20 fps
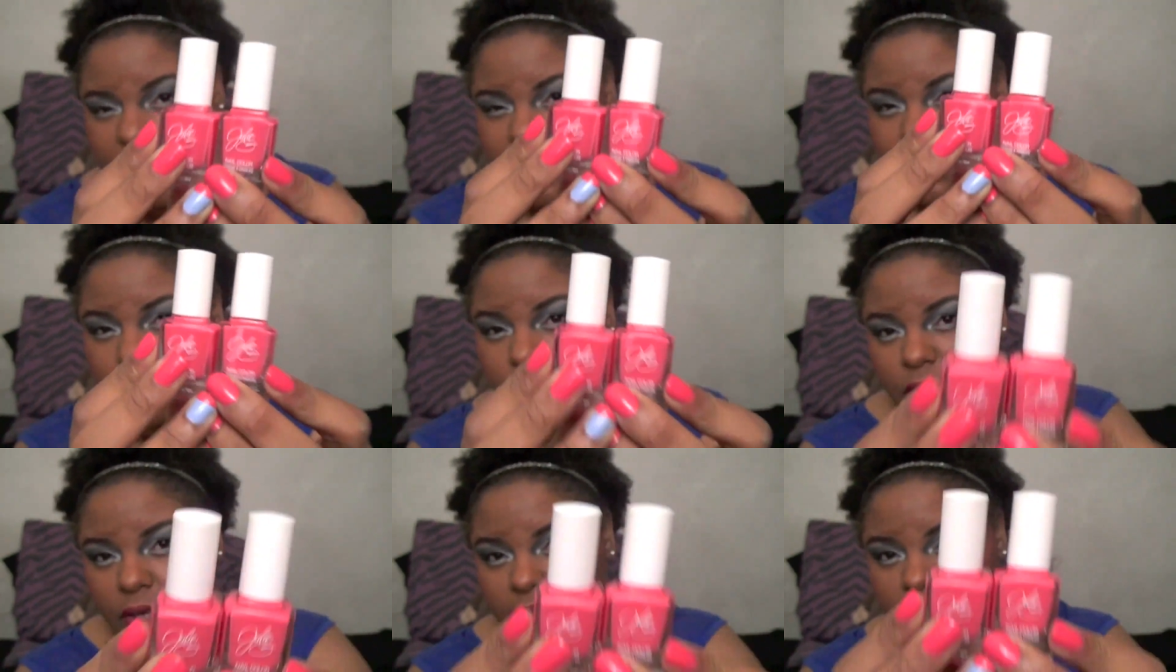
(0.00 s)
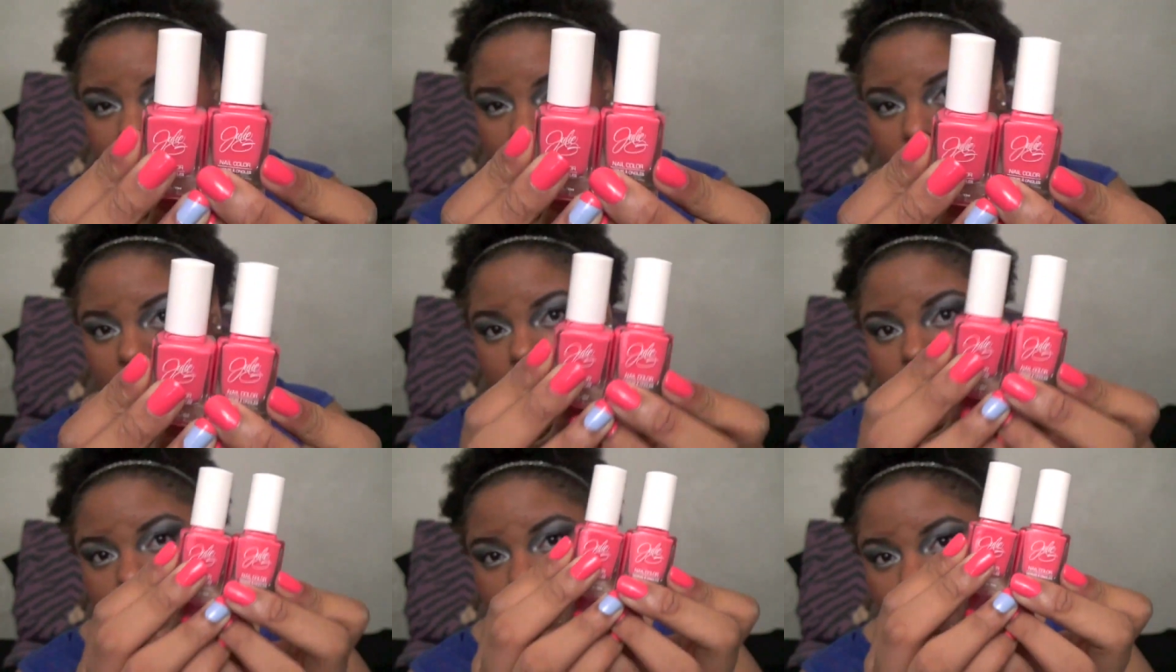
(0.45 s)
didn't
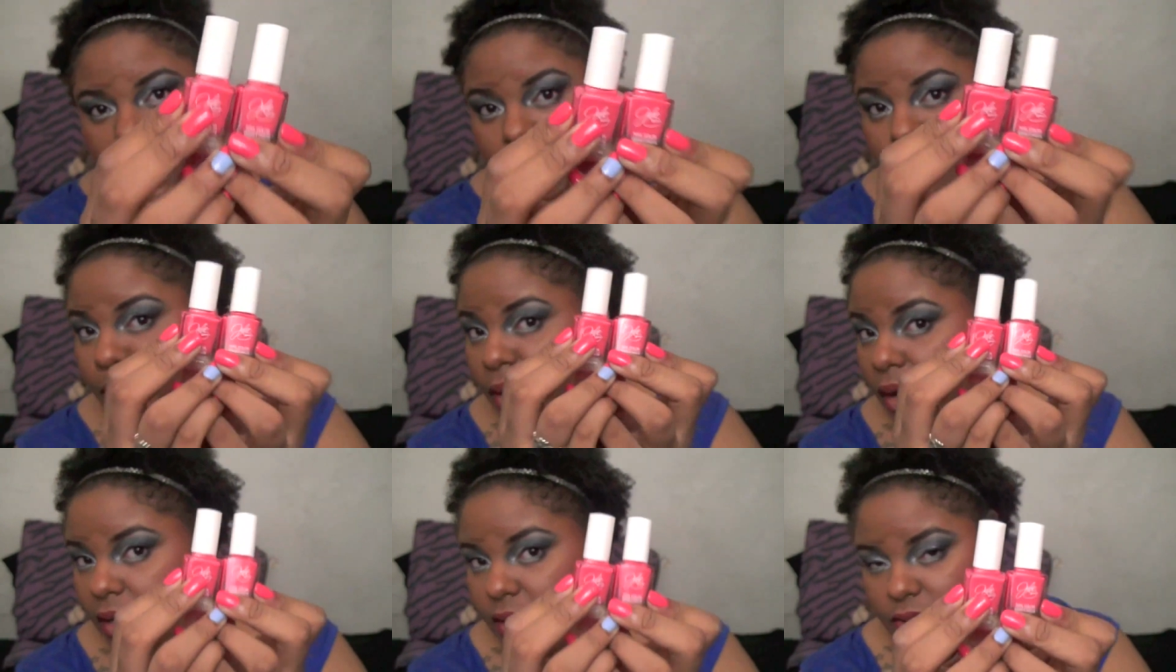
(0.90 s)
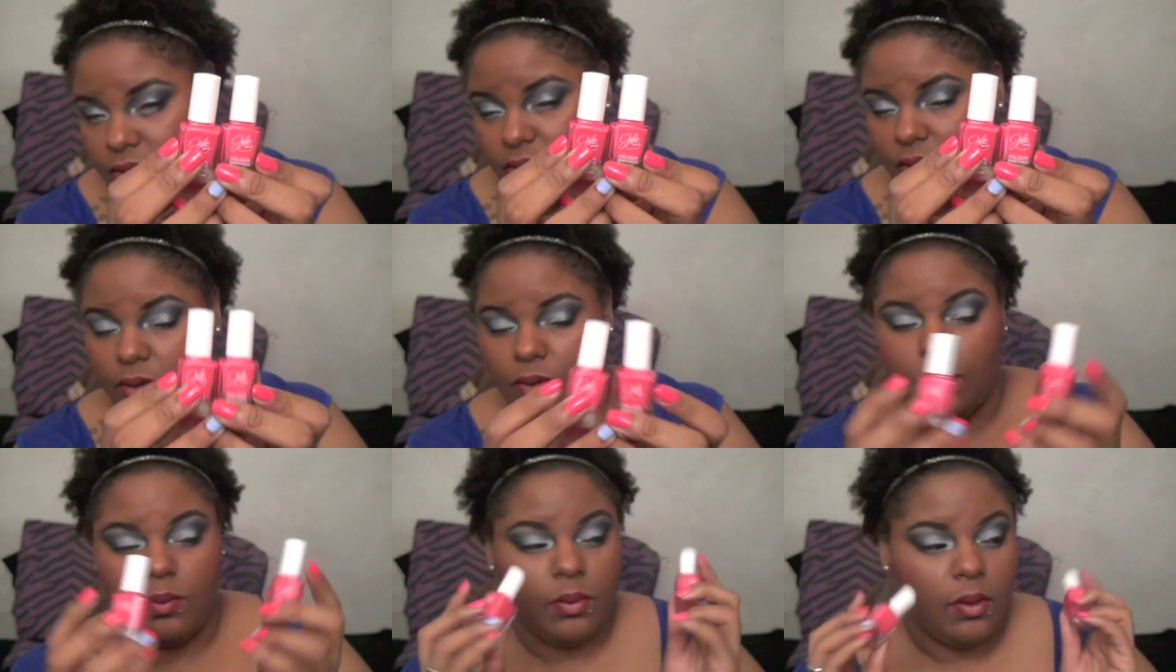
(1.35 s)
realize that I bought
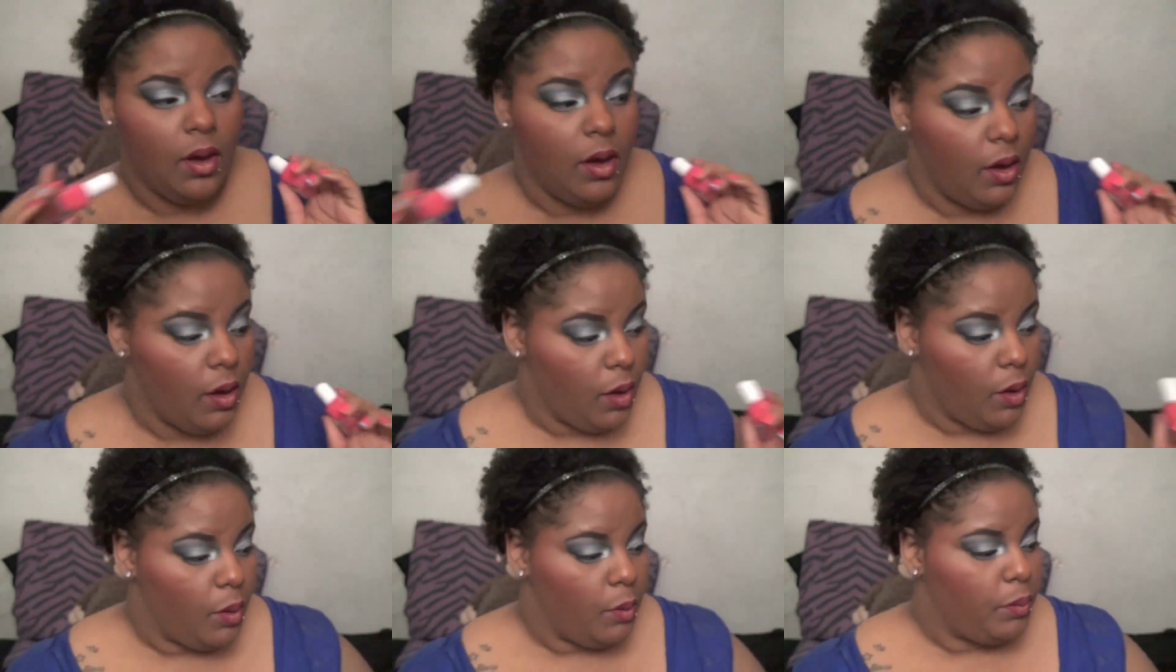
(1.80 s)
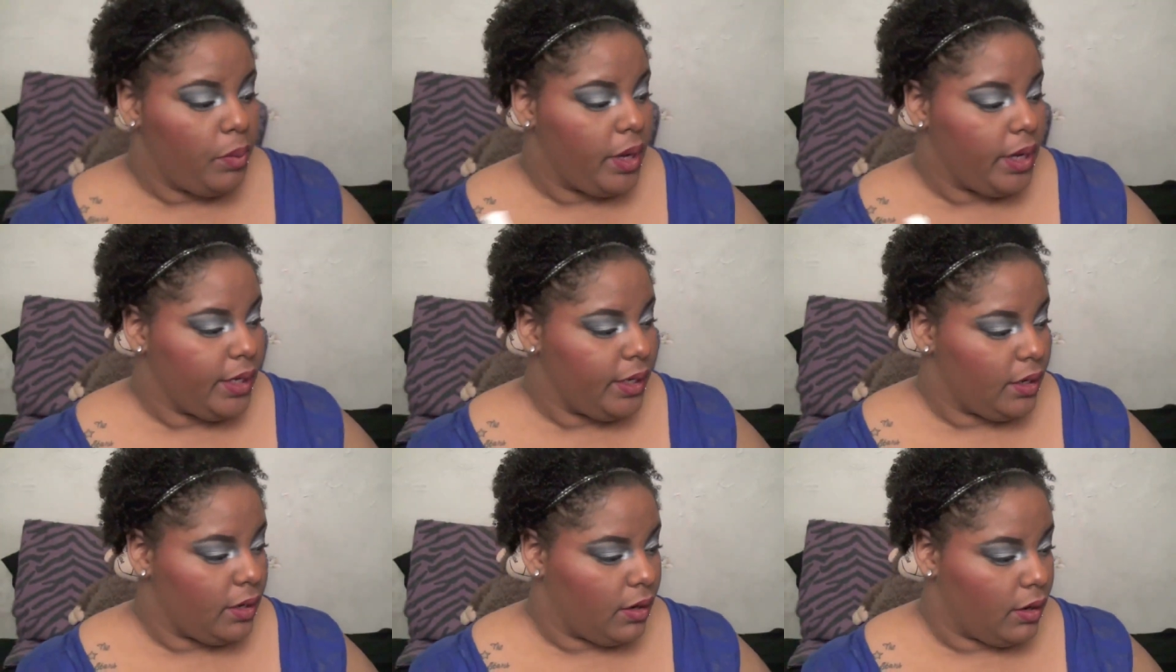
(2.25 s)
two
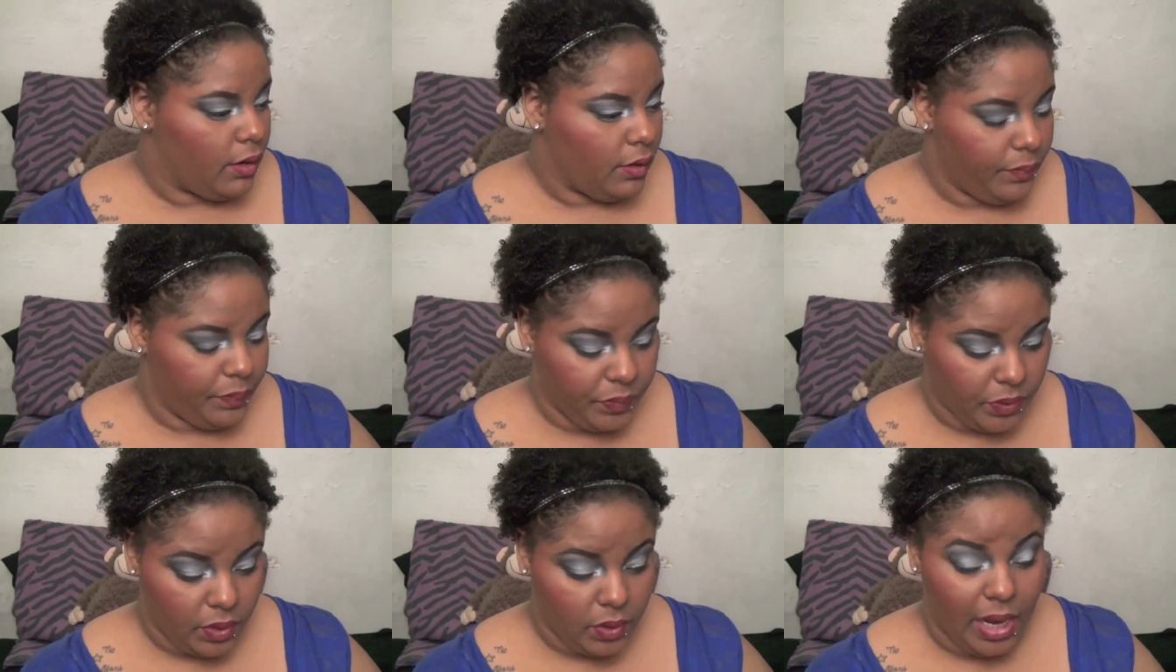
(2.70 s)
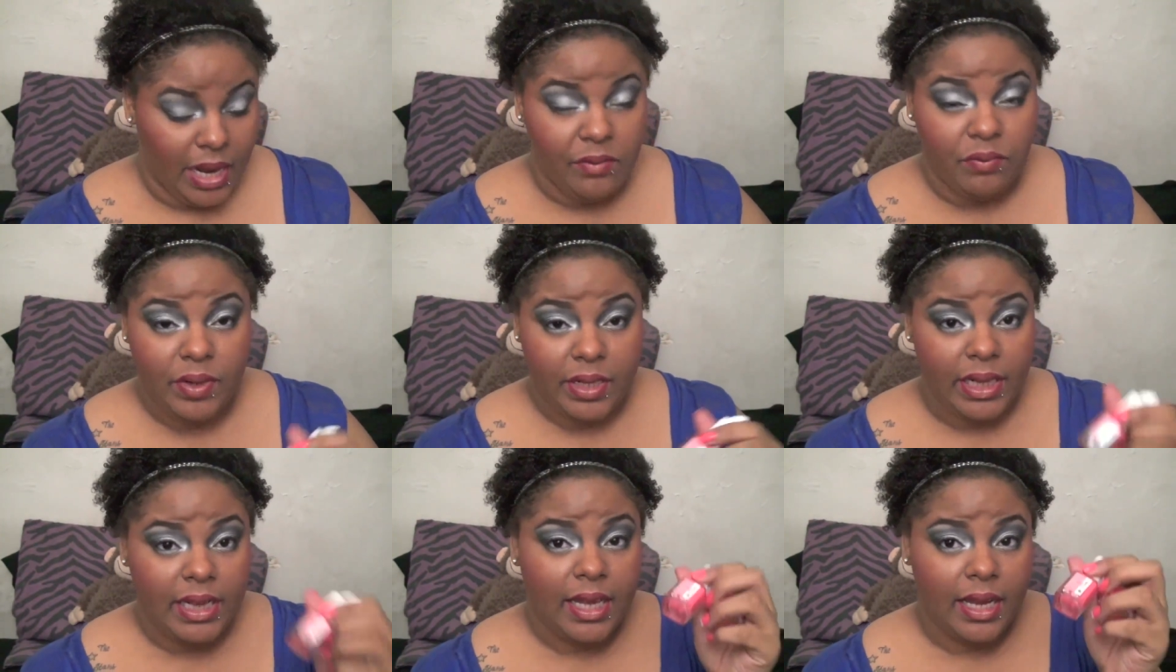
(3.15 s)
but you know, I
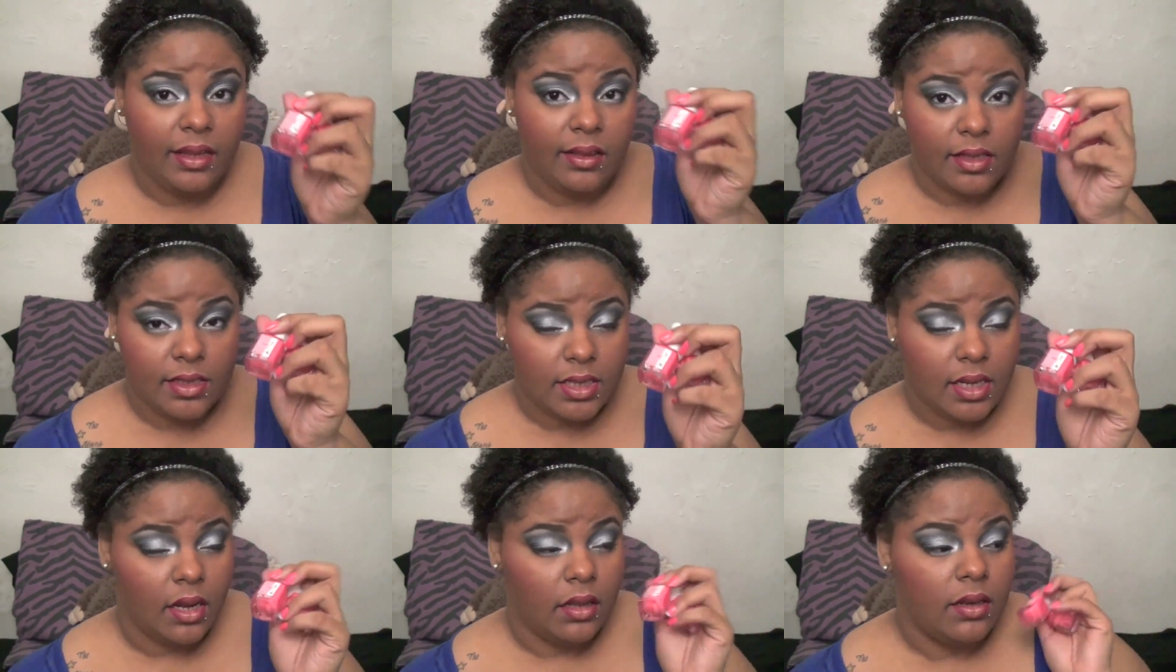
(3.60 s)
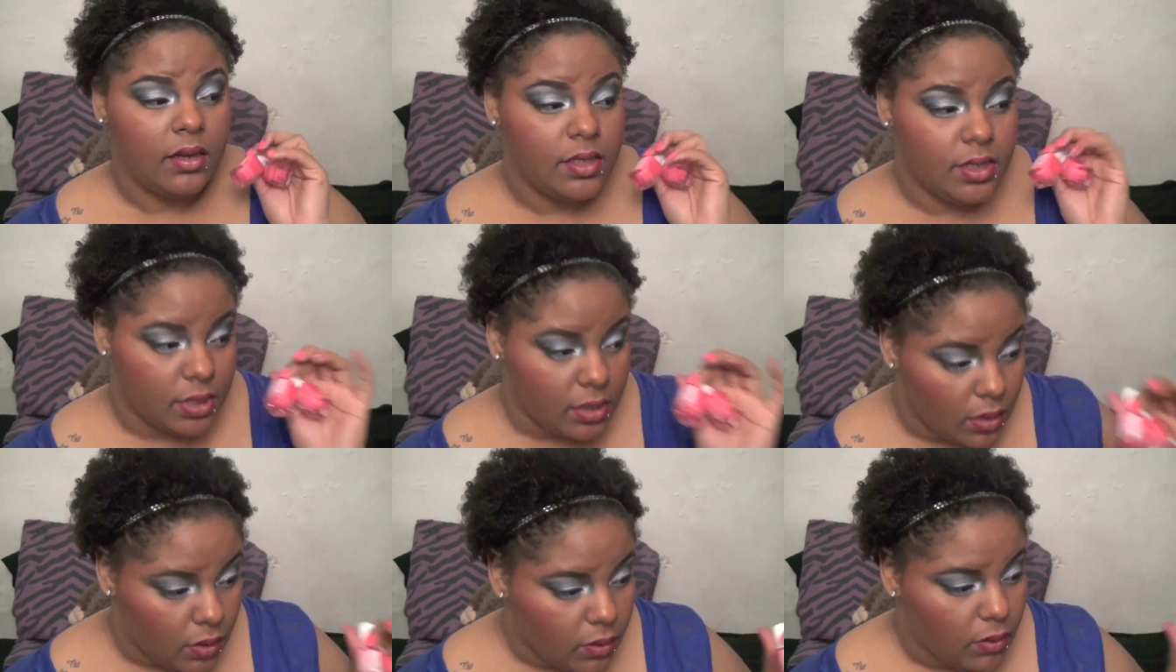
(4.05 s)
really like this color,
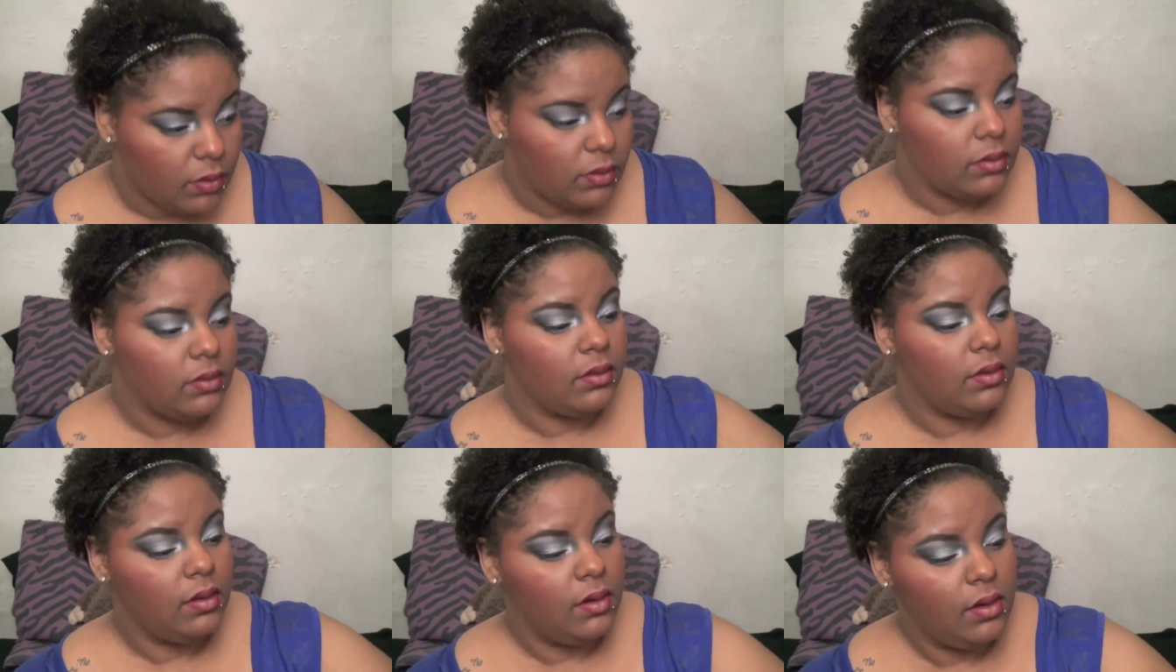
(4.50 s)
so